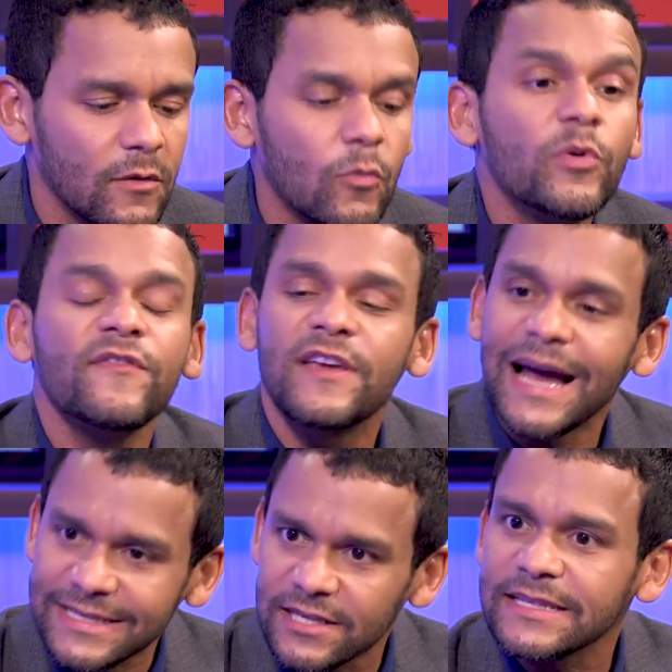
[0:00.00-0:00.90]
We've
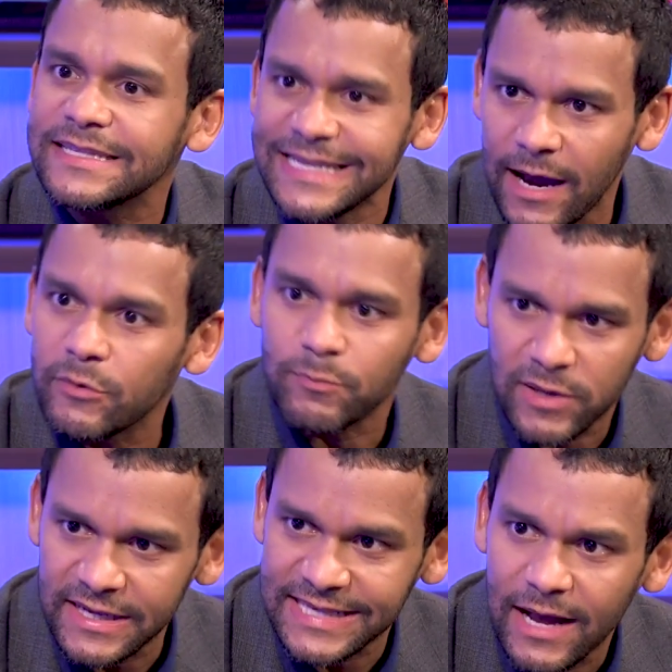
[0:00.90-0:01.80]
got to see how it
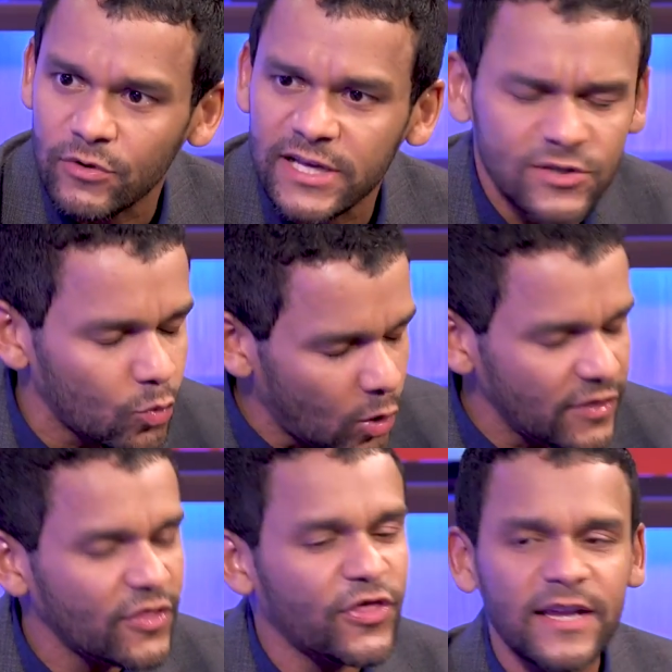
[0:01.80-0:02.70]
plays yeah. out. It's
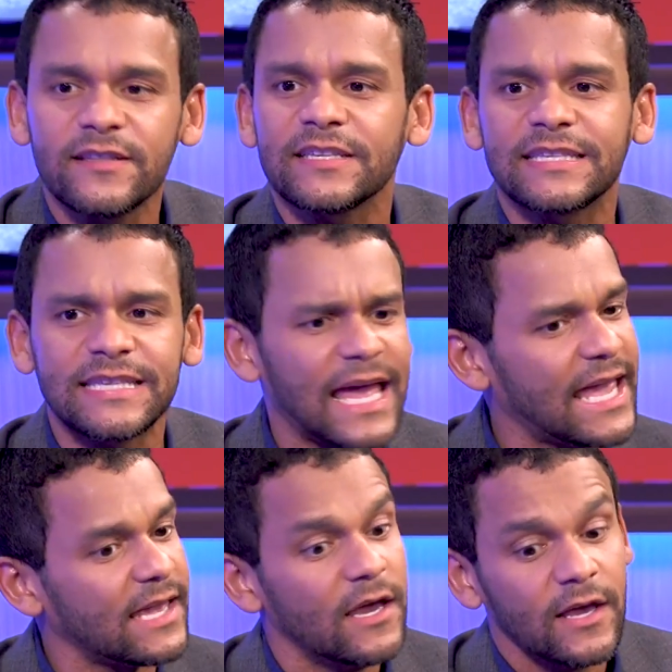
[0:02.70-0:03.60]
one thing to
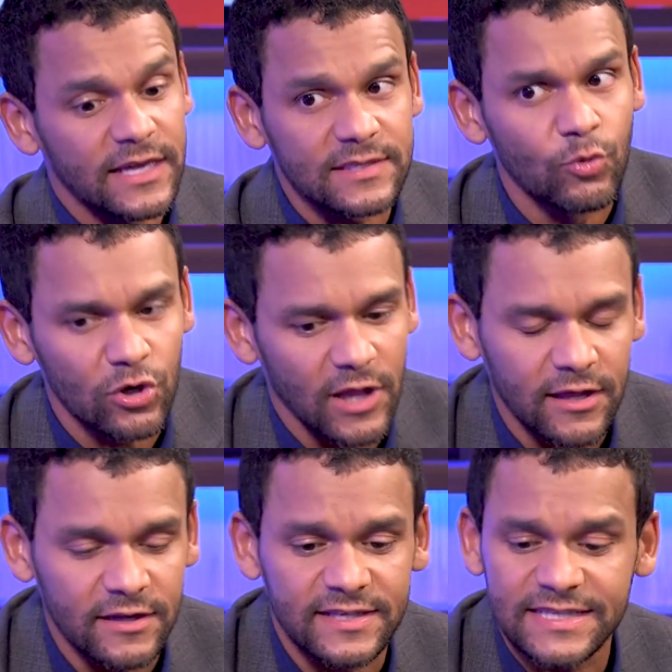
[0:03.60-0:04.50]
say he's more
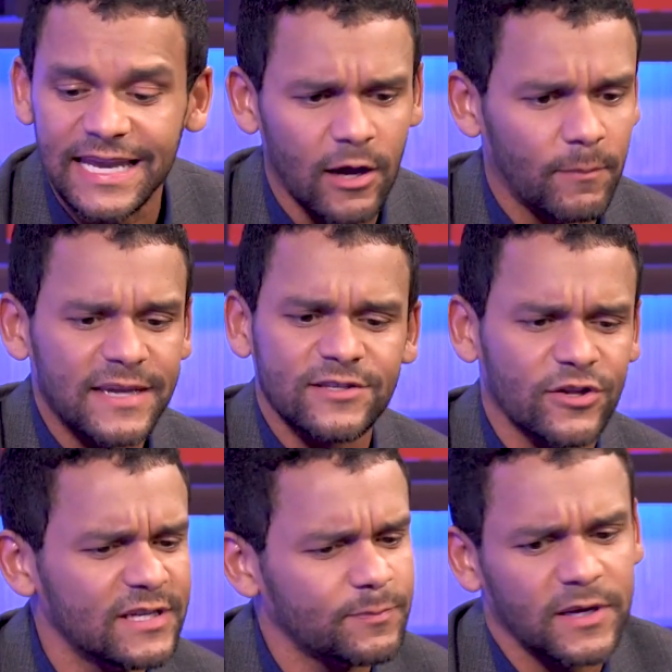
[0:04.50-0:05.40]
likely to stay on based on
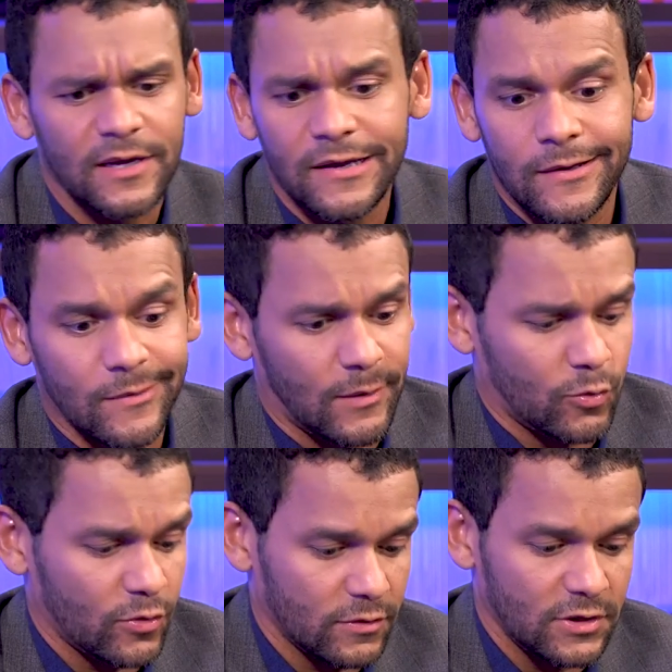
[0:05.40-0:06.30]
this, but uh,
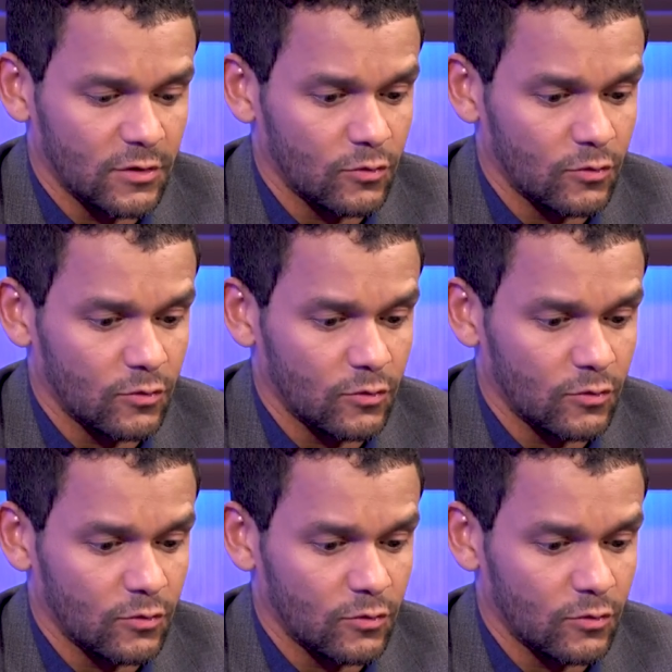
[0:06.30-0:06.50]
you